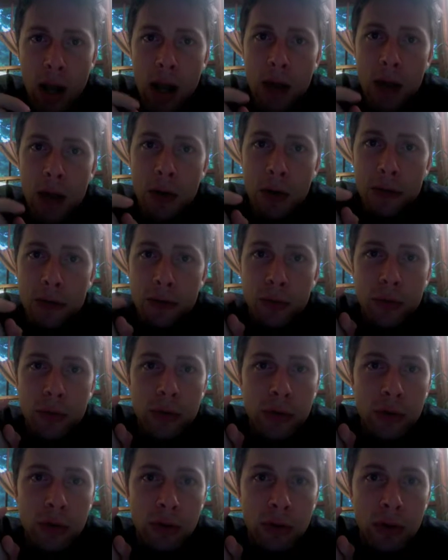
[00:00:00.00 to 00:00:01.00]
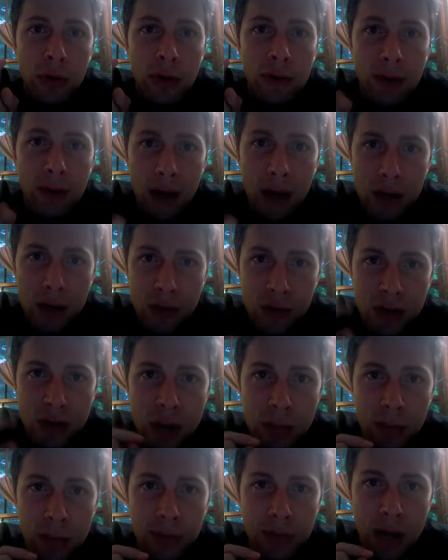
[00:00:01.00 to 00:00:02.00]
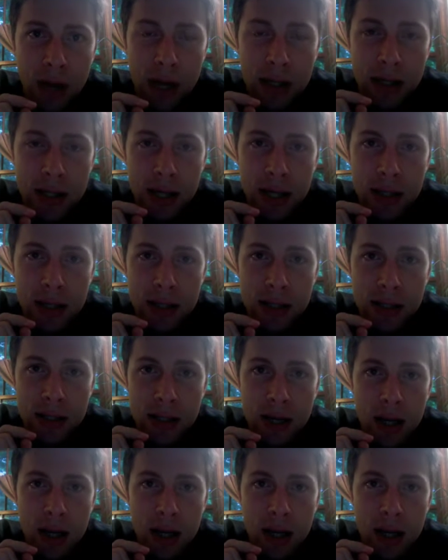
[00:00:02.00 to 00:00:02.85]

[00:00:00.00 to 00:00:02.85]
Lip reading: and also your advisory table of contents.